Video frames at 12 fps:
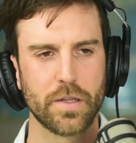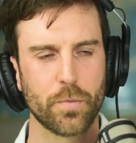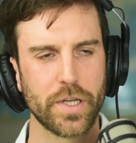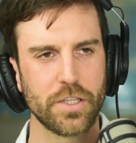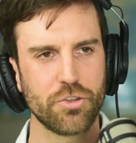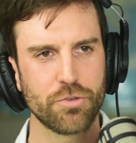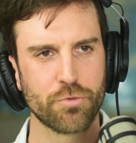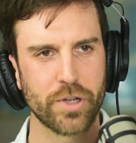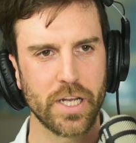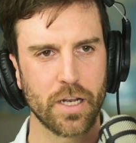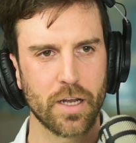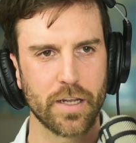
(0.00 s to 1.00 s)
did you
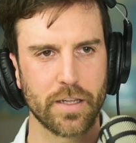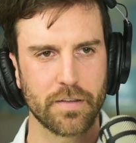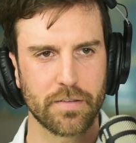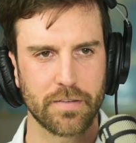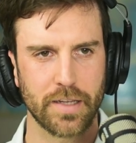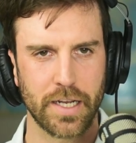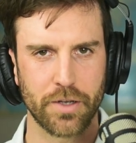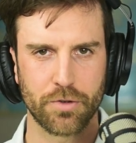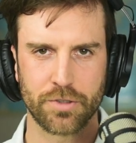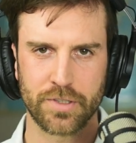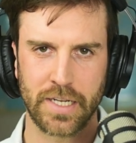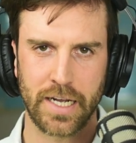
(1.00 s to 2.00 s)
realise that it
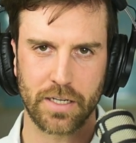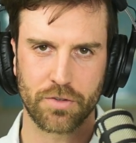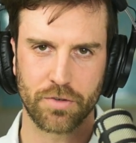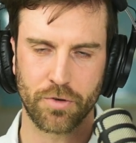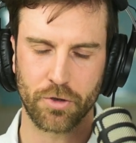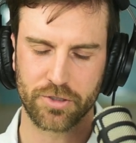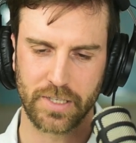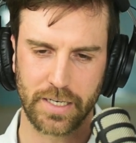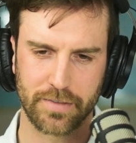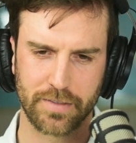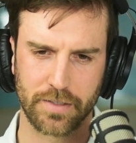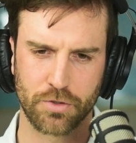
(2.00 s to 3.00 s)
was an act of
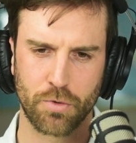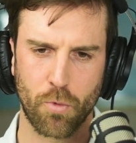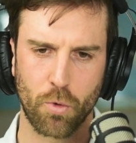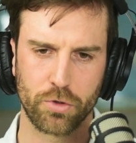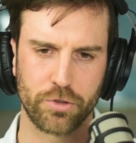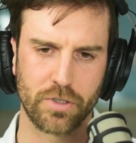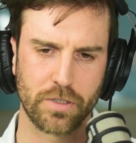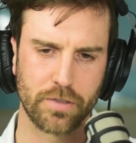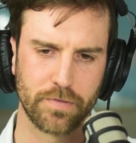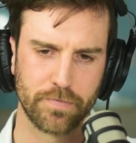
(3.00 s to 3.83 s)
hostility towards you?